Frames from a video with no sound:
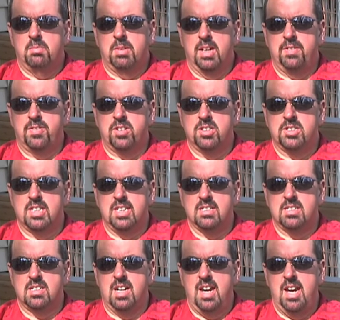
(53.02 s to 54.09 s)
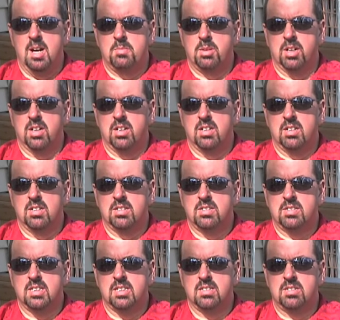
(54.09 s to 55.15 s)
my first taste of hamburger
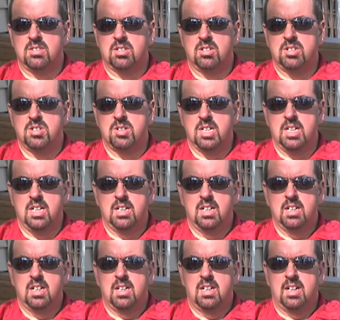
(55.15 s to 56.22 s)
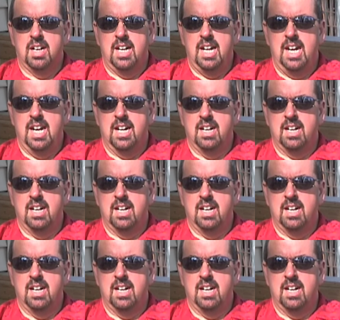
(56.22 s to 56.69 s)
since surgery. I